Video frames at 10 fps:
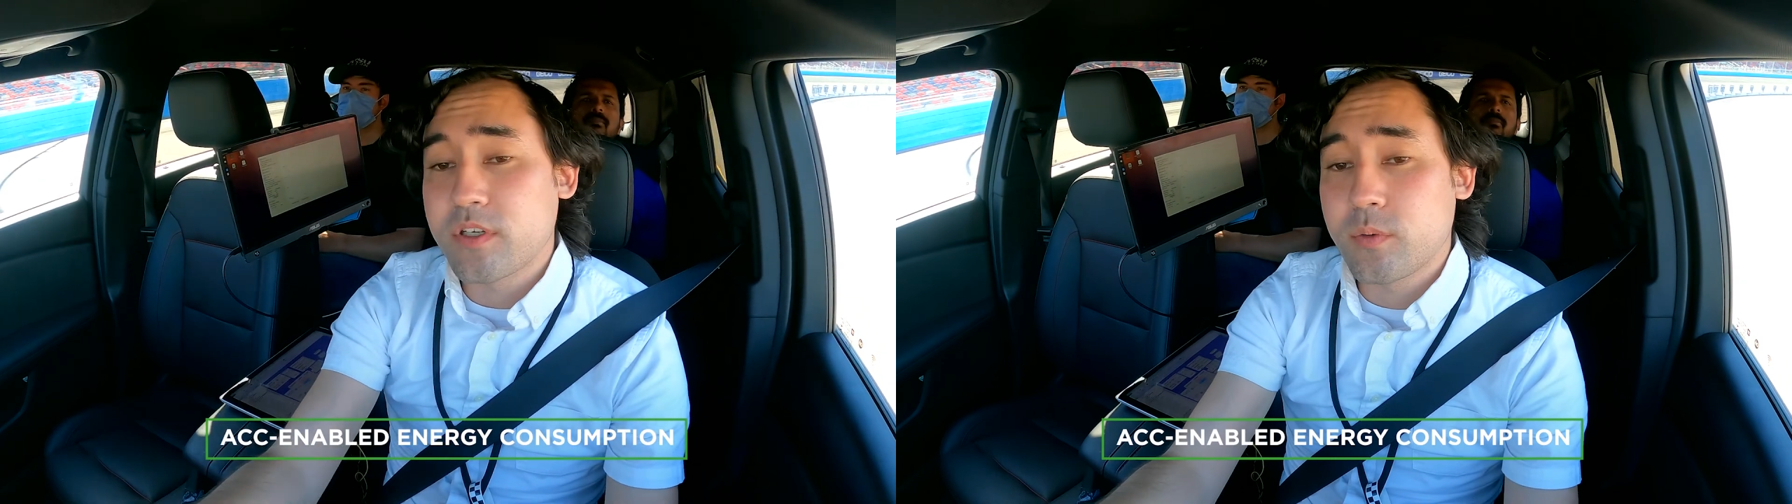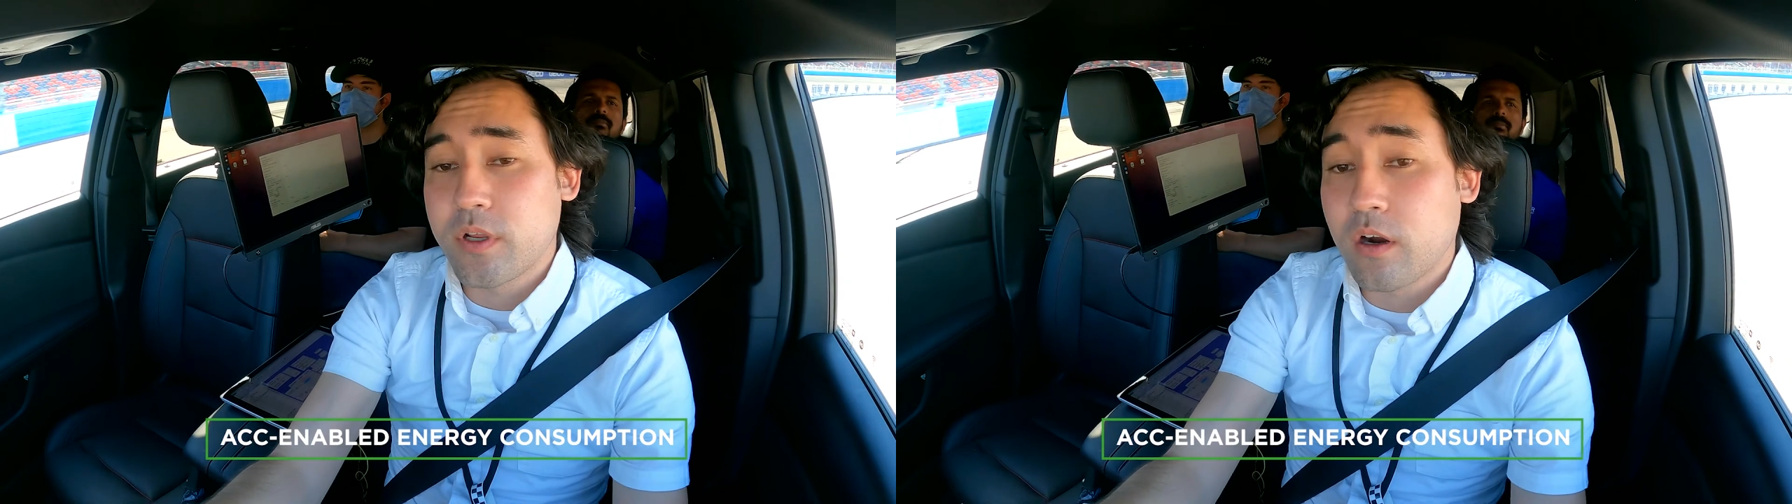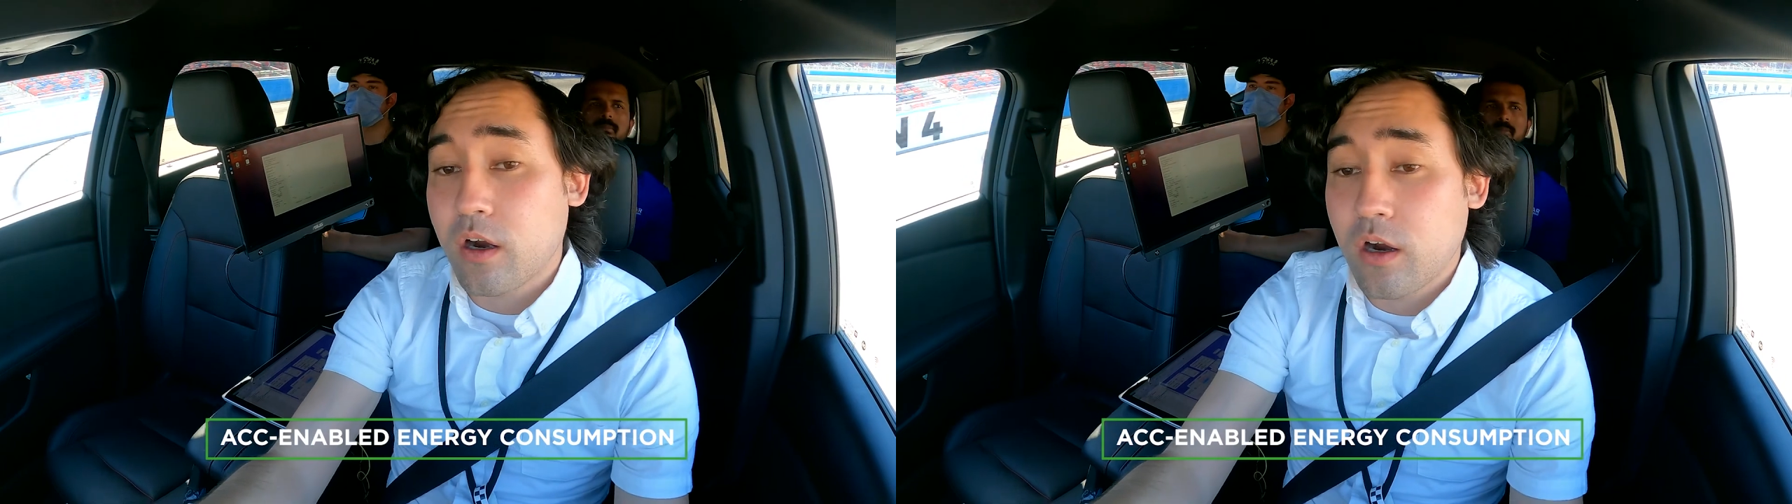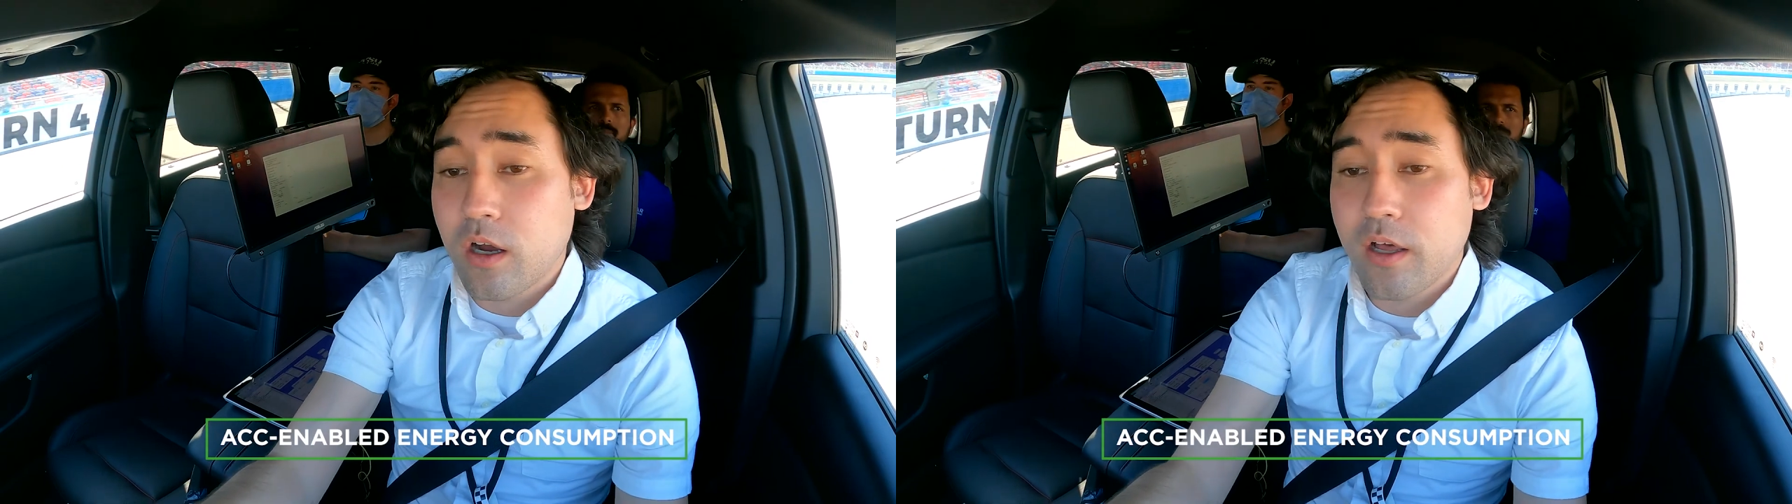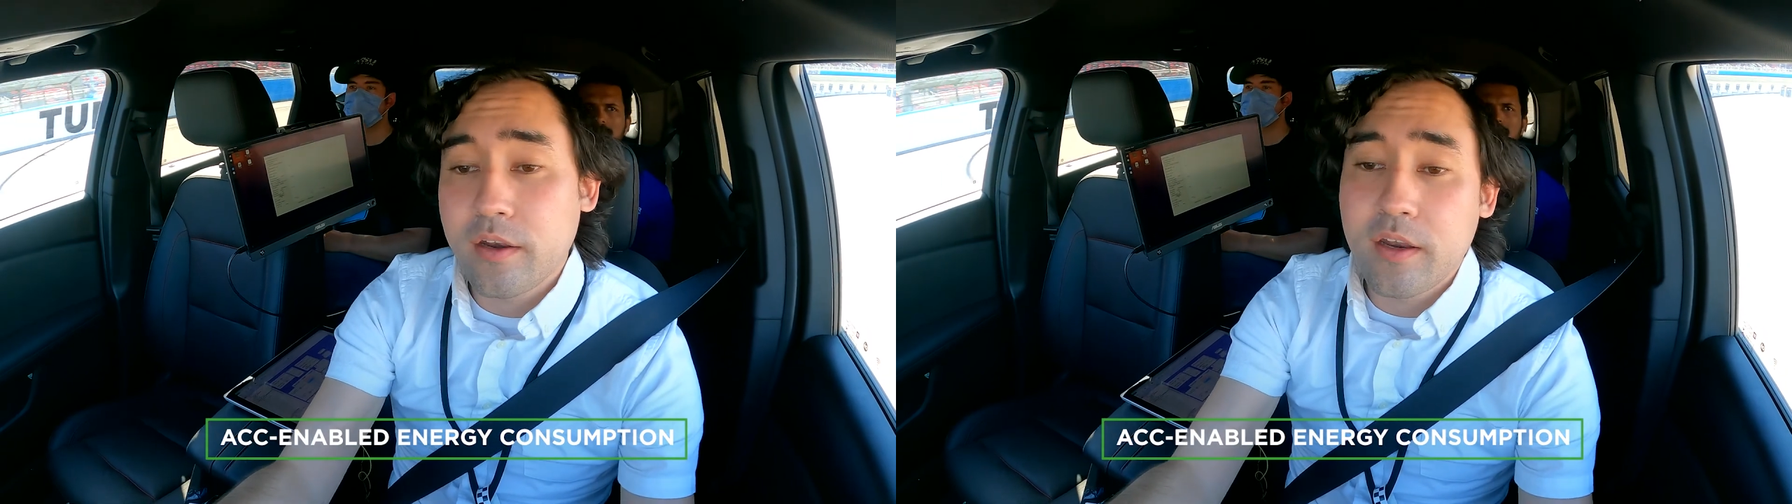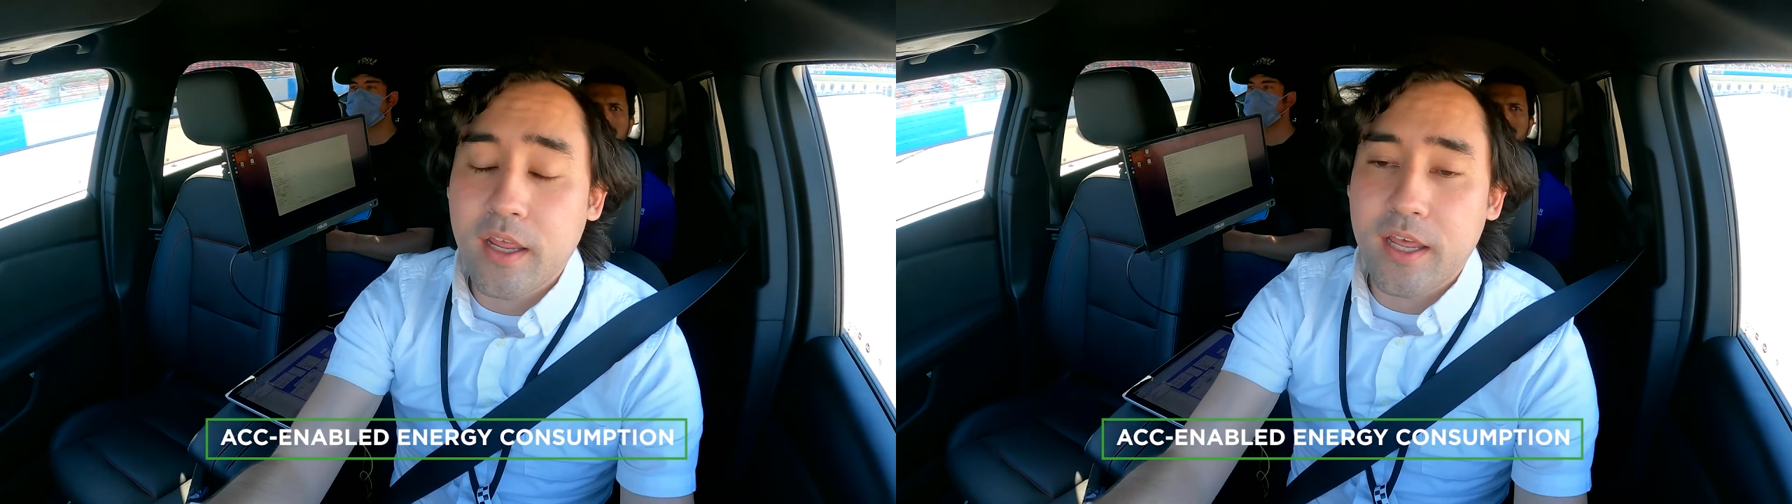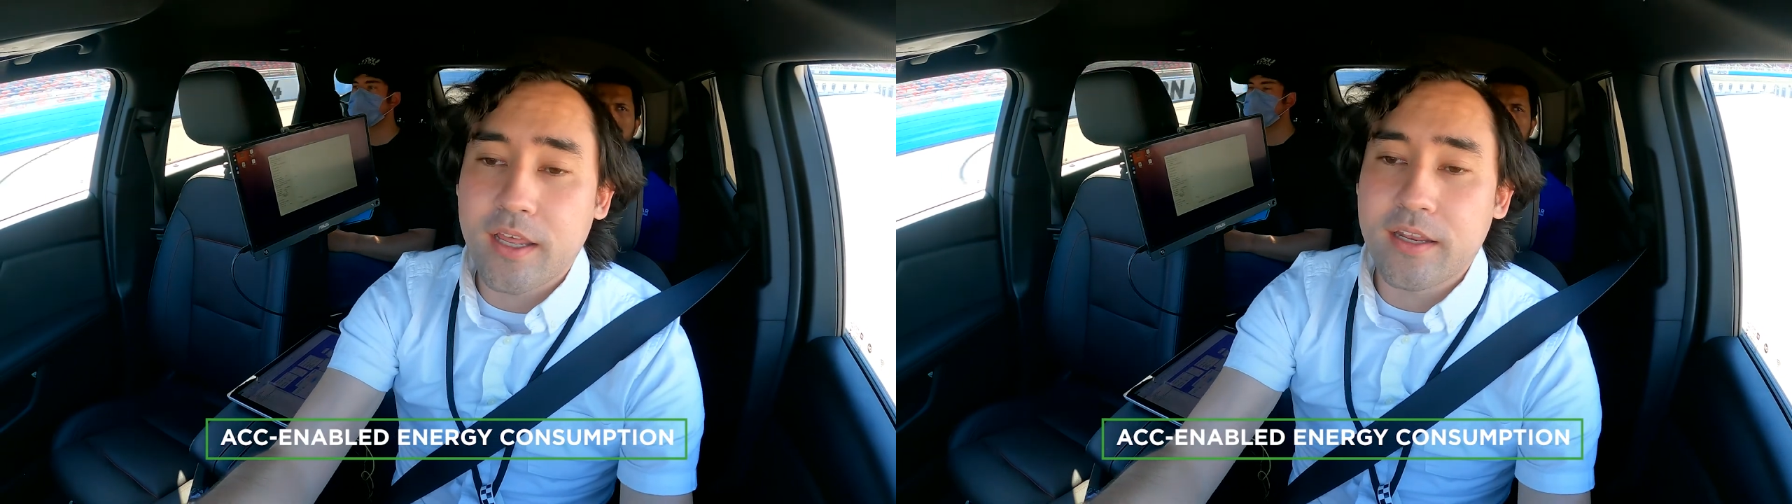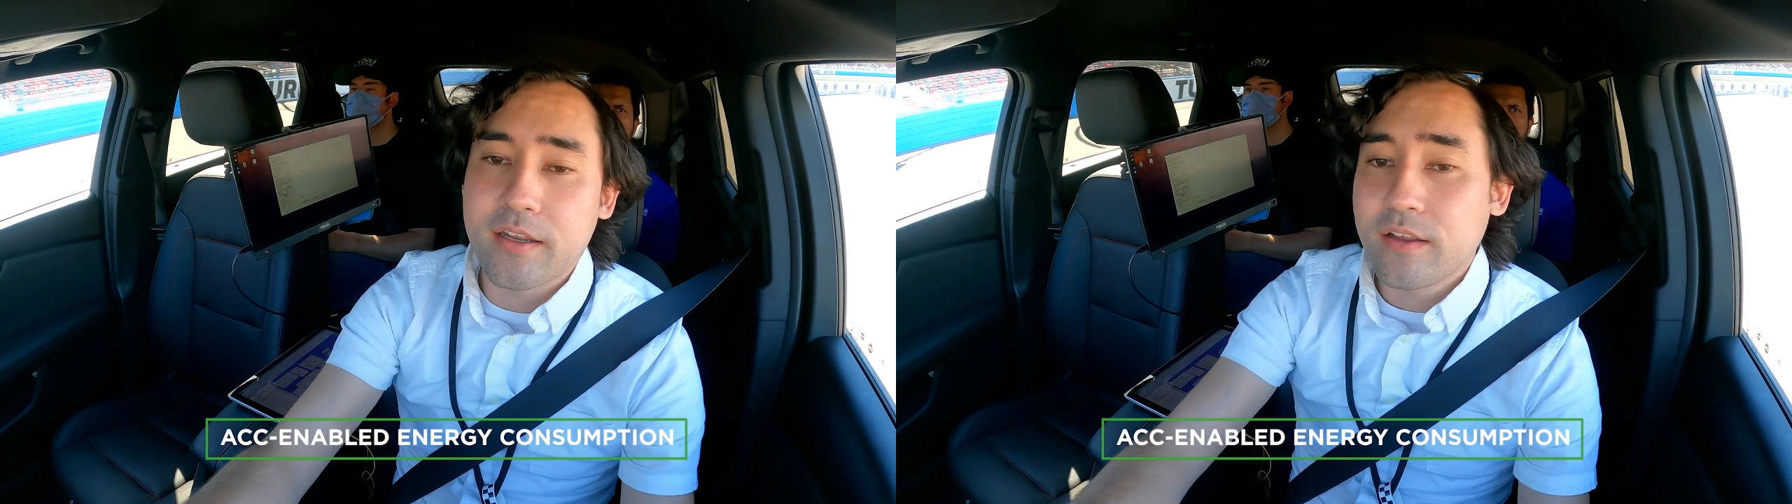between Argonne
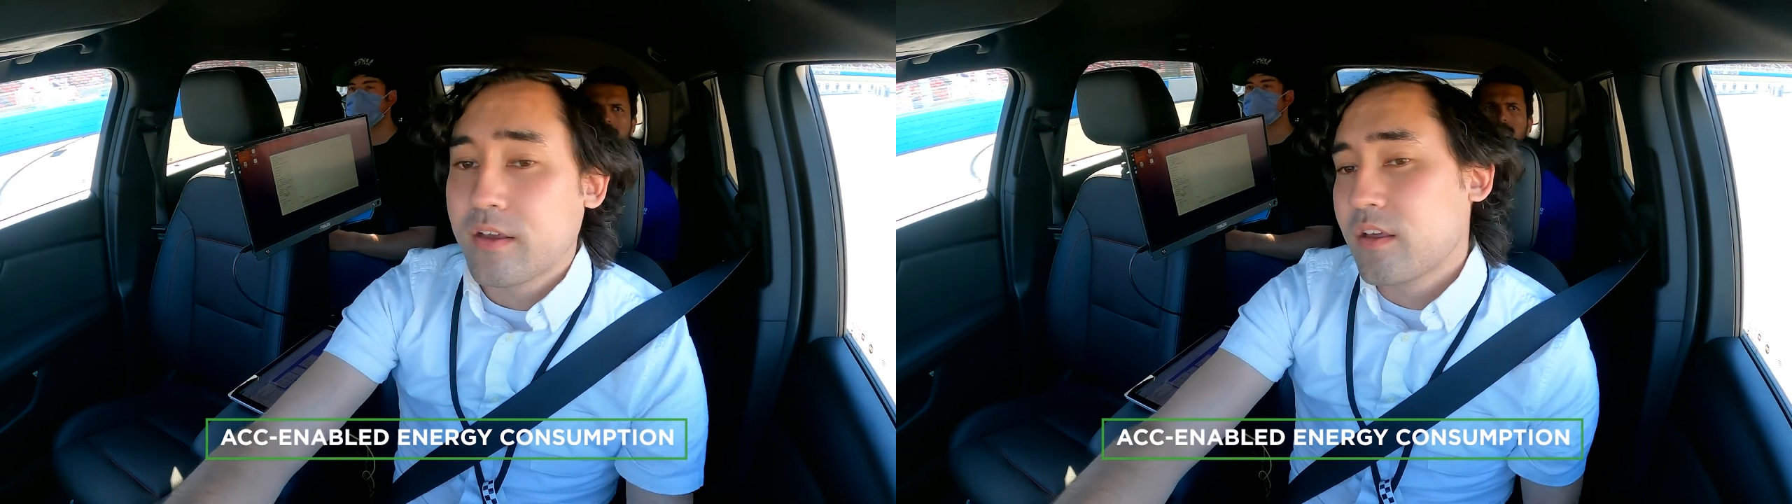and